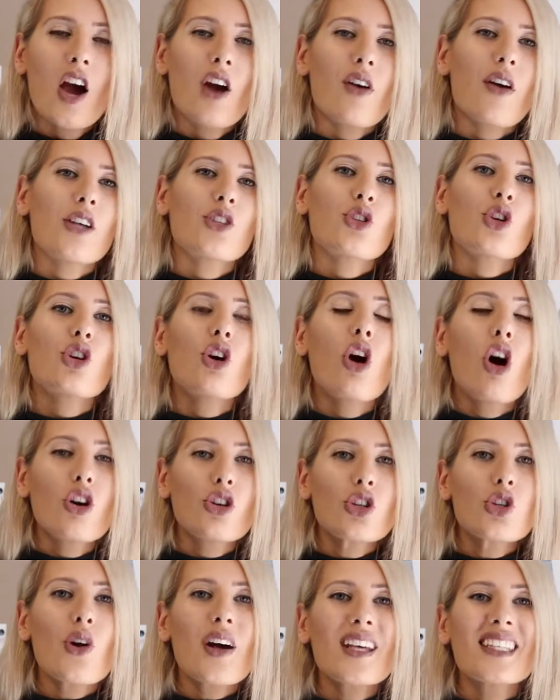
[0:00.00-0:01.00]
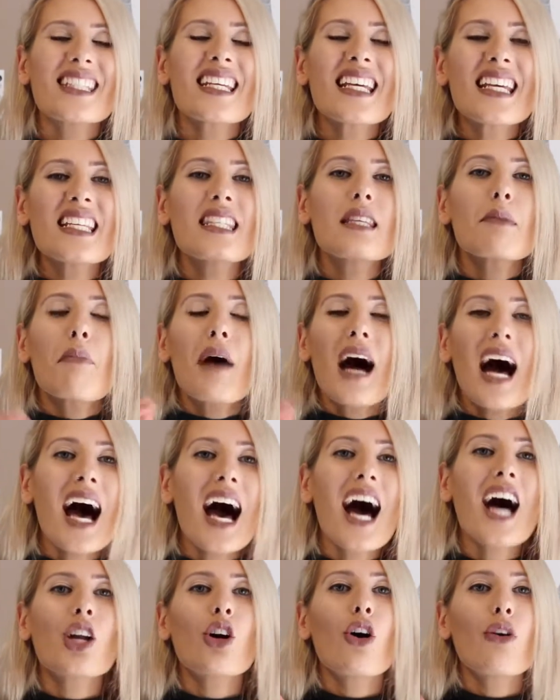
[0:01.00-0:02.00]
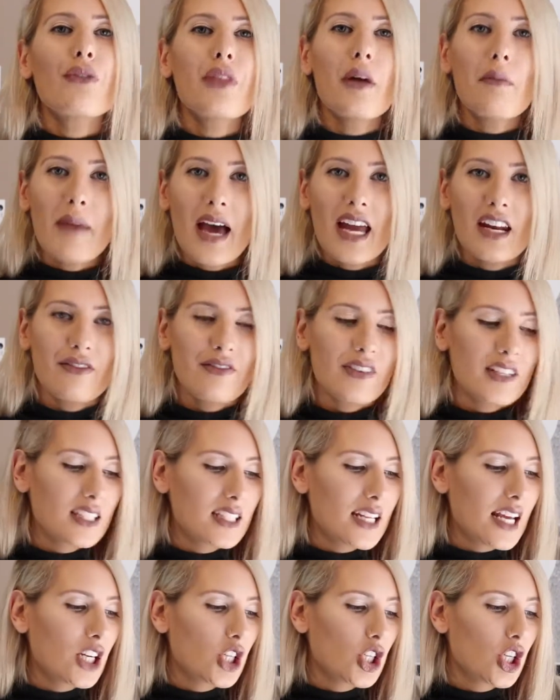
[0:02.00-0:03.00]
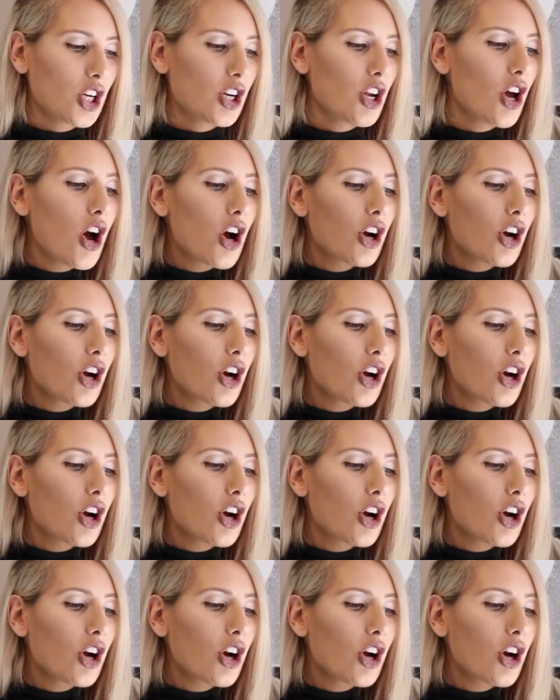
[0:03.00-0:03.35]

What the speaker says: All right, so contrast is a part of the manifestation.